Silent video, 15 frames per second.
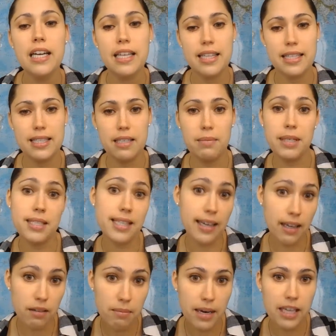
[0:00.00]
This could be a
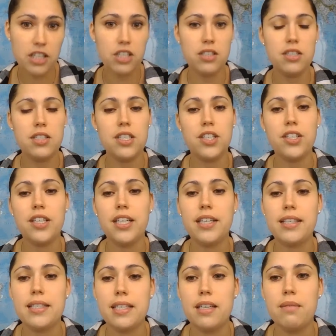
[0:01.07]
second bachelor's degree.
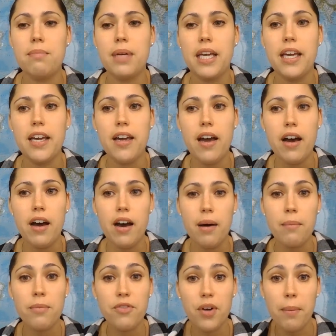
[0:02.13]
This could be
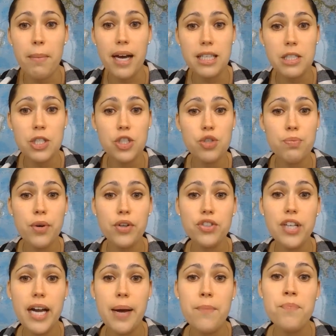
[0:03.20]
for a master's
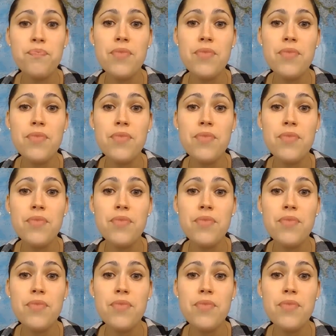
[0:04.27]
program.